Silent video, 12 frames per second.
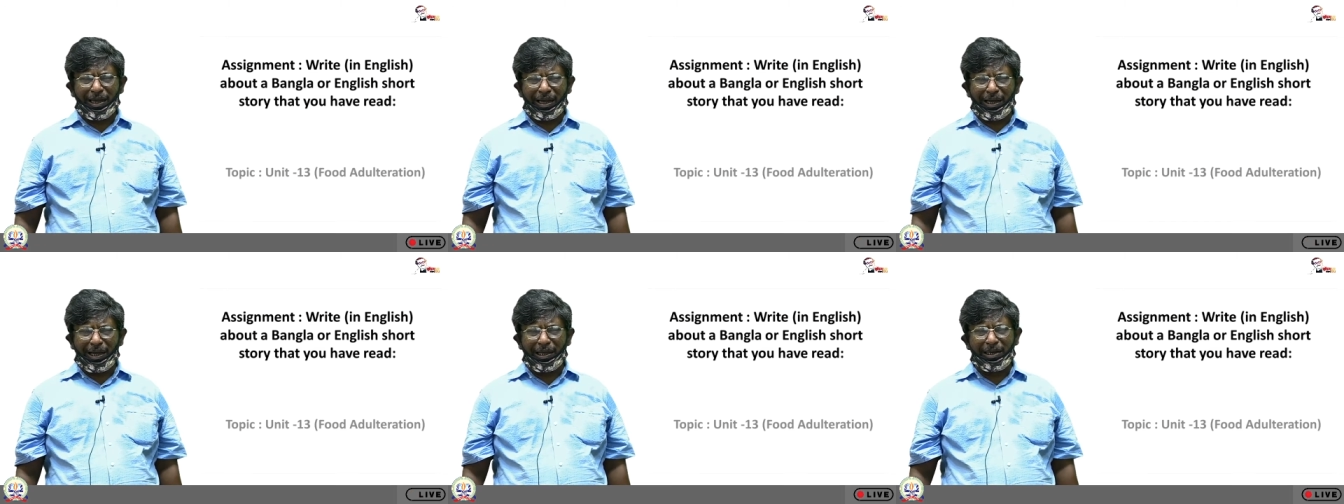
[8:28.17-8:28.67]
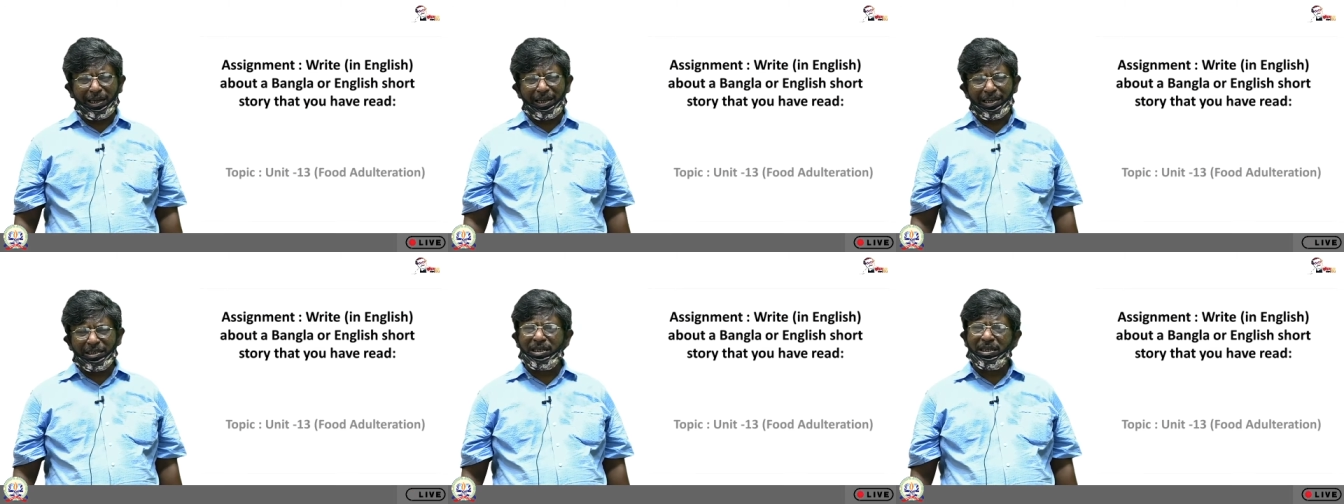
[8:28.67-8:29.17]
an
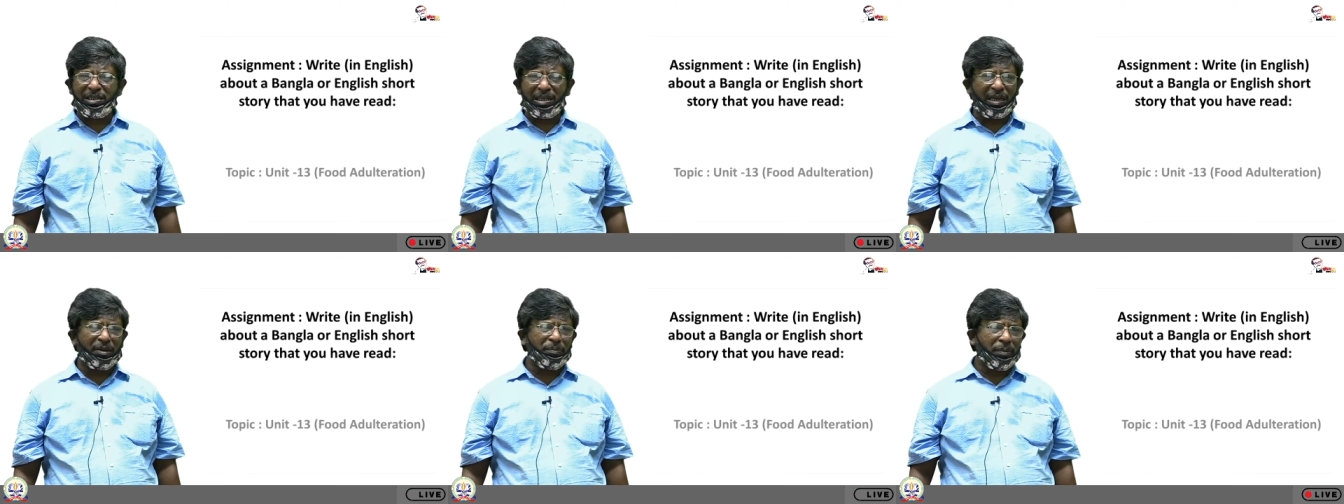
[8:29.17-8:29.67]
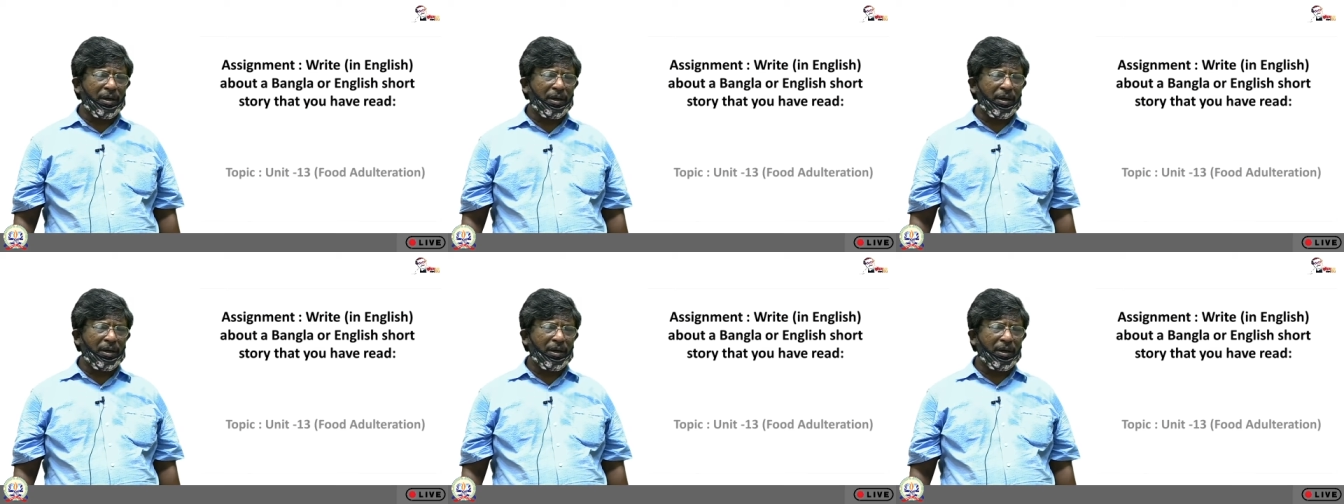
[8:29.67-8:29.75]
essay type